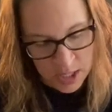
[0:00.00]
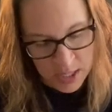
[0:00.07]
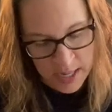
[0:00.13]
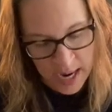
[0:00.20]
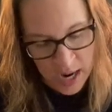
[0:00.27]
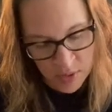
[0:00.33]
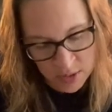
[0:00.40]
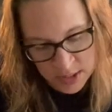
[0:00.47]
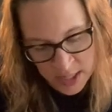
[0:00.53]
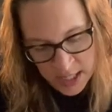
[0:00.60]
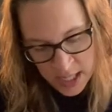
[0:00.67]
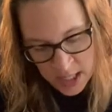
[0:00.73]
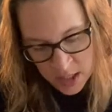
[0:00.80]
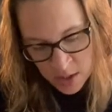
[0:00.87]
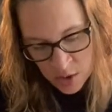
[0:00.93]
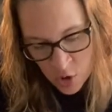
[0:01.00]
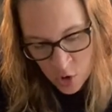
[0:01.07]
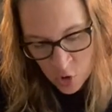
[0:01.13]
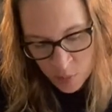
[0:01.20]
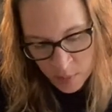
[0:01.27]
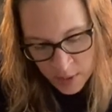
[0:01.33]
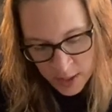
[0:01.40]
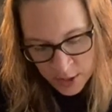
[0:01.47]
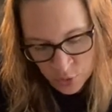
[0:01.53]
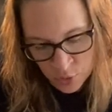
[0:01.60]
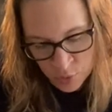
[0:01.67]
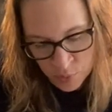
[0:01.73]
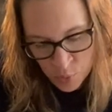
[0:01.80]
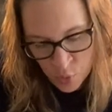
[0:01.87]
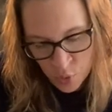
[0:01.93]
Now, as I headed home, I grew
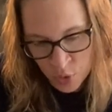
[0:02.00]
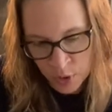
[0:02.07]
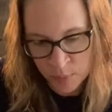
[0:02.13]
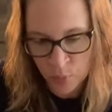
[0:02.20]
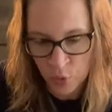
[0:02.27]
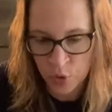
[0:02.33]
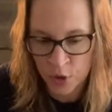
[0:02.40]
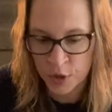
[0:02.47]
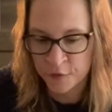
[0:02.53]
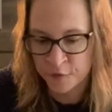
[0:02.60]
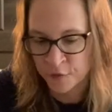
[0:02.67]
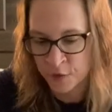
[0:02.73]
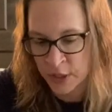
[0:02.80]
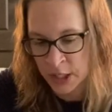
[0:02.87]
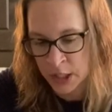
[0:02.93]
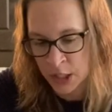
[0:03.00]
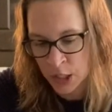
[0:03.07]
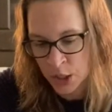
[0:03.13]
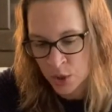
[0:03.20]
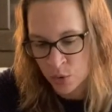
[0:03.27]
more and more afraid.